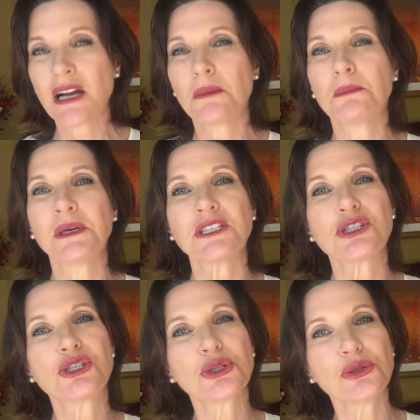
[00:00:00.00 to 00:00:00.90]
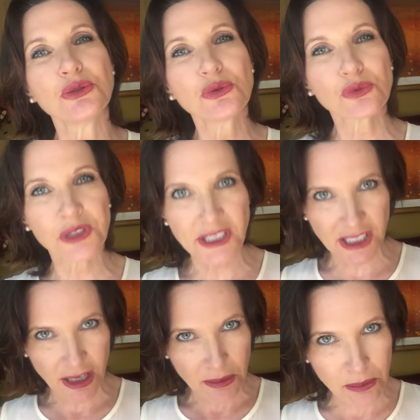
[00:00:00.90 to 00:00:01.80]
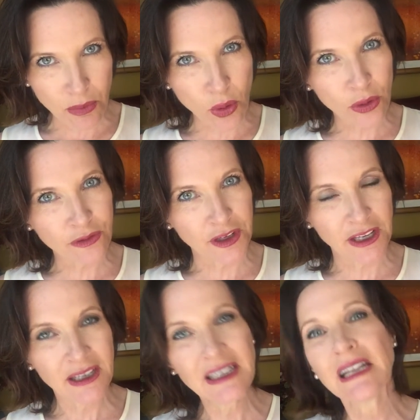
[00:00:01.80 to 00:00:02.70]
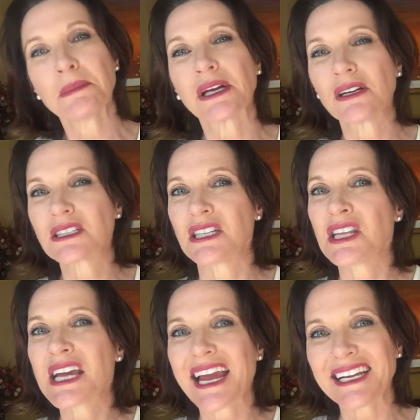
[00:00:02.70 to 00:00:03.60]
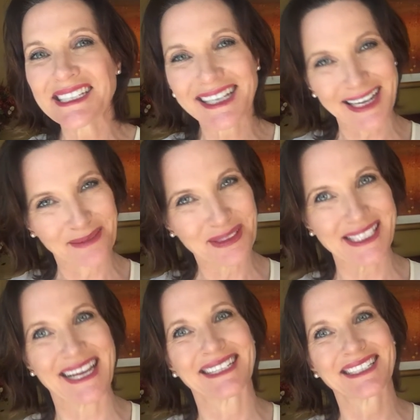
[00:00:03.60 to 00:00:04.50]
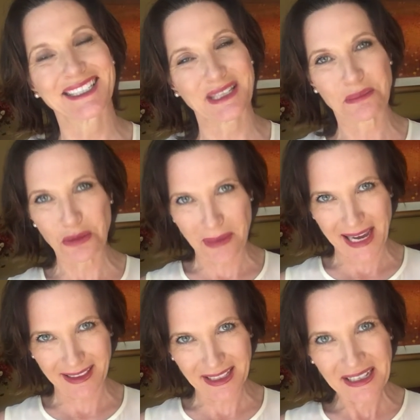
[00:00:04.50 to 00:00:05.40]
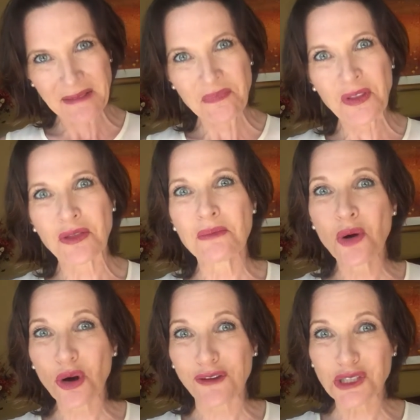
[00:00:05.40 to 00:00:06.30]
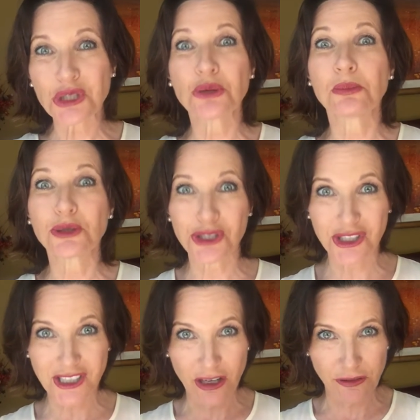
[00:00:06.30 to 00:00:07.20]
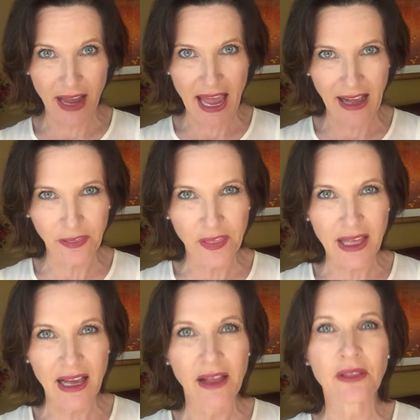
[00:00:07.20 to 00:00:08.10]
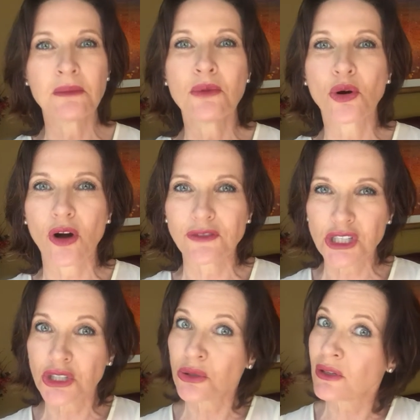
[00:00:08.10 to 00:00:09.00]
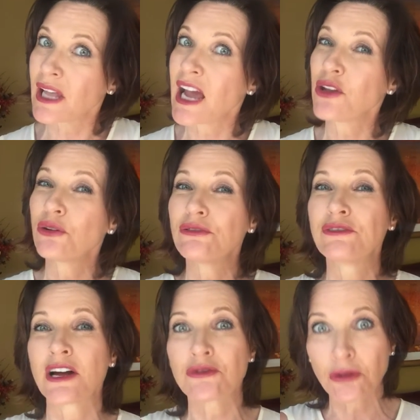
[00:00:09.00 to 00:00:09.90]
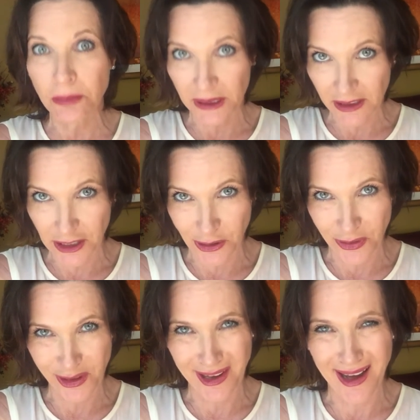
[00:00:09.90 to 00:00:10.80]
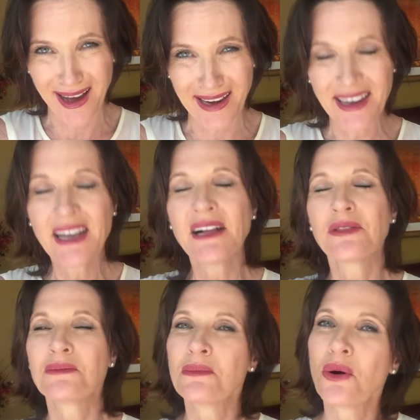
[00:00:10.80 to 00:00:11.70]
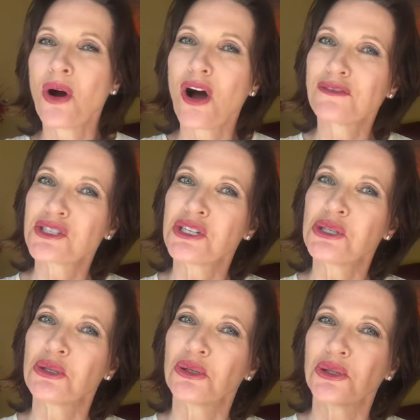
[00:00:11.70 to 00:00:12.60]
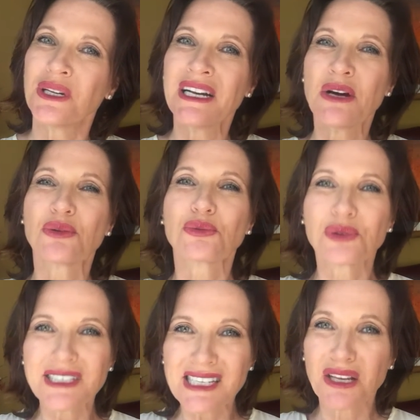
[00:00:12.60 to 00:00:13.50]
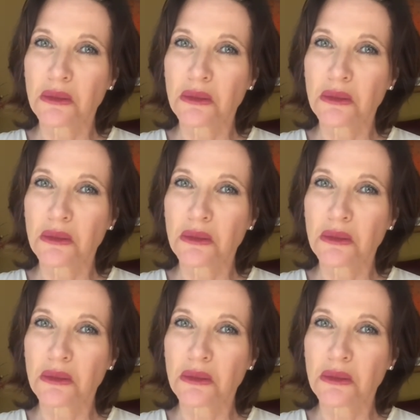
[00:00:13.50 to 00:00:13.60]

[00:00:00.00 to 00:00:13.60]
but do risk more of it, because in the end, it comes down to simple math. The more often you put yourself out there, the more often you lay your vulnerability on the line, the more often you risk the